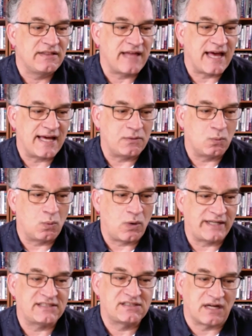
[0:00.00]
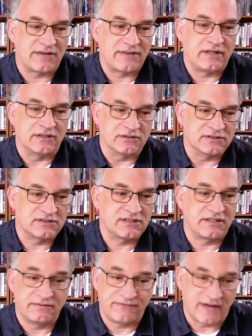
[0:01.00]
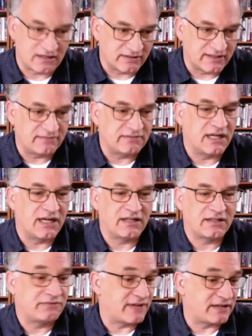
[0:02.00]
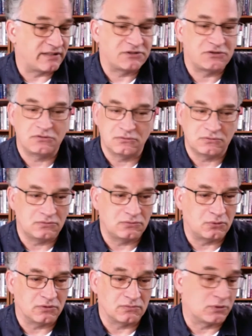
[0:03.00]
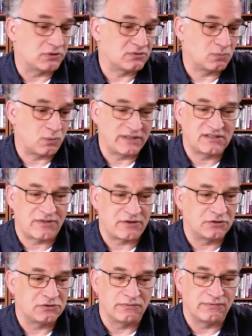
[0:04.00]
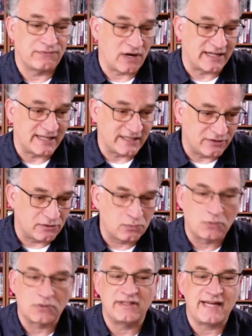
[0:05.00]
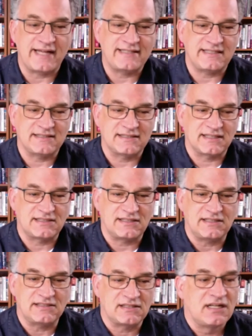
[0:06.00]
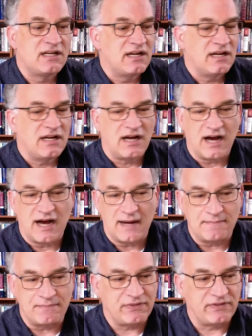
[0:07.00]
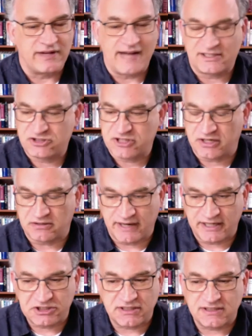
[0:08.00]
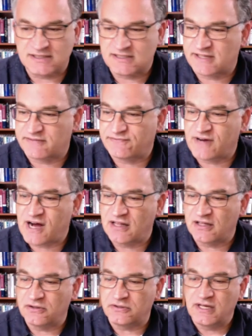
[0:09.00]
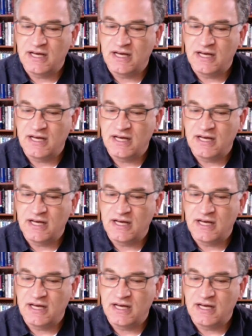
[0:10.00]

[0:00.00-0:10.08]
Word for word: that white Southerners, Confederate uh, Confederates who were, were white Southerners who fought in the war in the eighteen sixties, um, the next generations that followed,